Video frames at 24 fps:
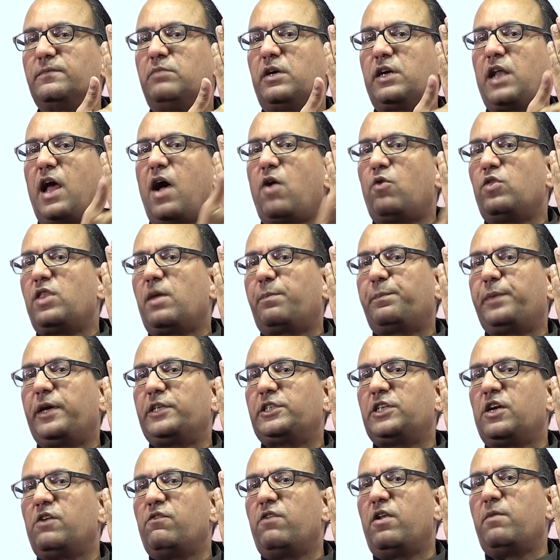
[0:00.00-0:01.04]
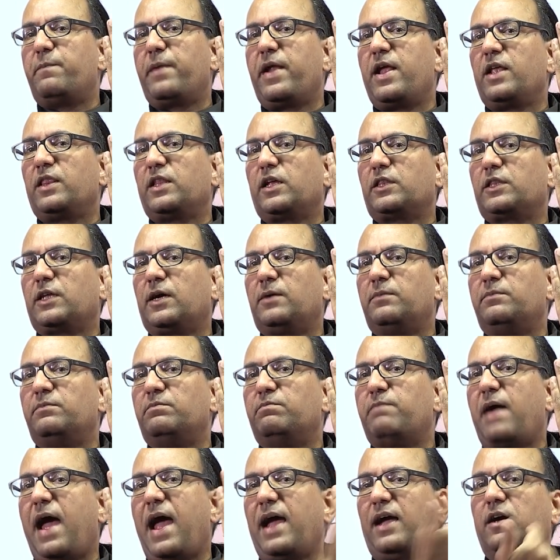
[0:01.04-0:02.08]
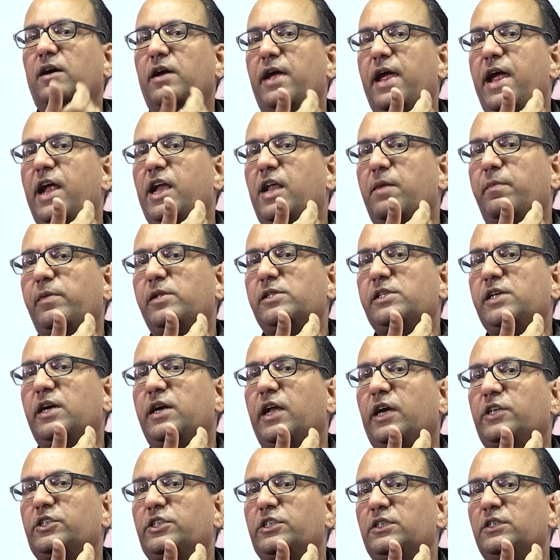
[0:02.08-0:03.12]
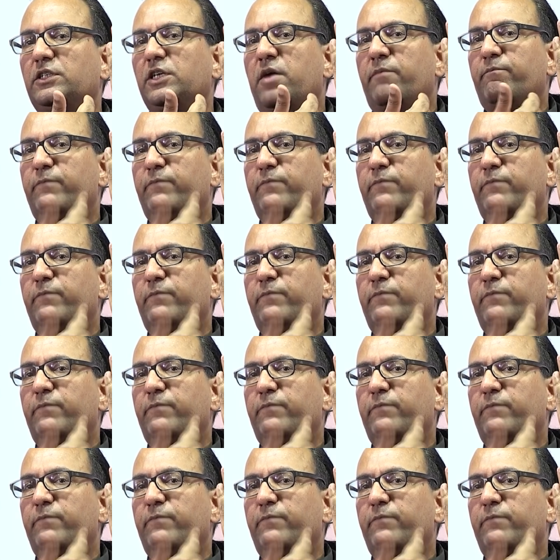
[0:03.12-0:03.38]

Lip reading: But how the patient will bring the thumb back, ADD adduction?